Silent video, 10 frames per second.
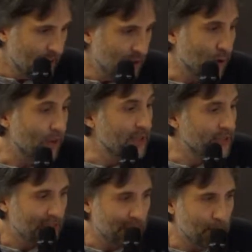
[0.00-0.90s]
So it's
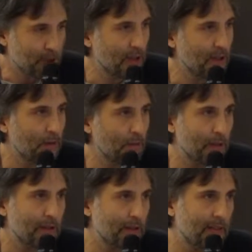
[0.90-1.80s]
deception,
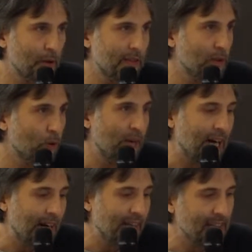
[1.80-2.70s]
but there is no
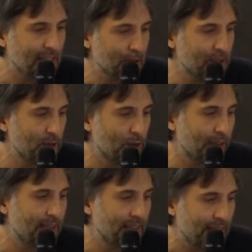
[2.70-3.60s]
lying, there is no
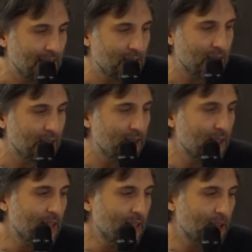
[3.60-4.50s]
intention.
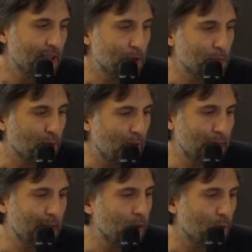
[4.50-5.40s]
There's
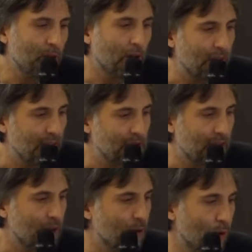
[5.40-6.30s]
probably no knowledge
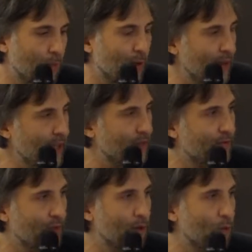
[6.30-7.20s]
and no
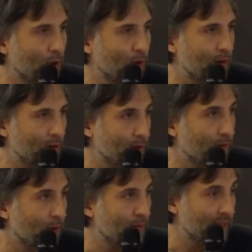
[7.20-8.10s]
belief
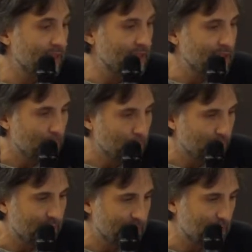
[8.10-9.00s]
involved in this type
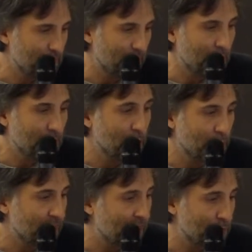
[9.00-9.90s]
of deception. It's
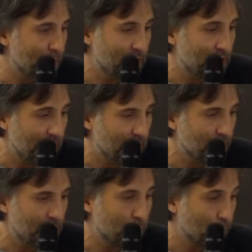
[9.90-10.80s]
just natural
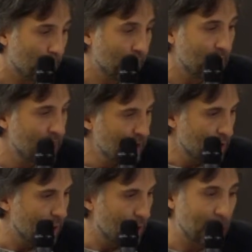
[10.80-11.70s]
selection at work
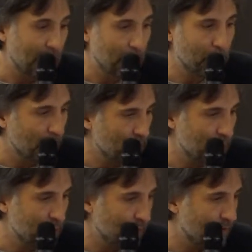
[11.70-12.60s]
by a blunt
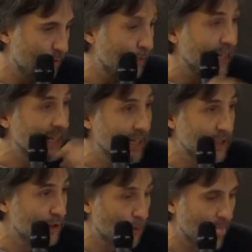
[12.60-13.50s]
process of
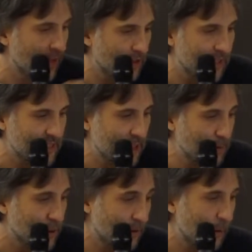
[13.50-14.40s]
mindless
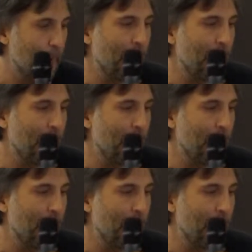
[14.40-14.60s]
deception.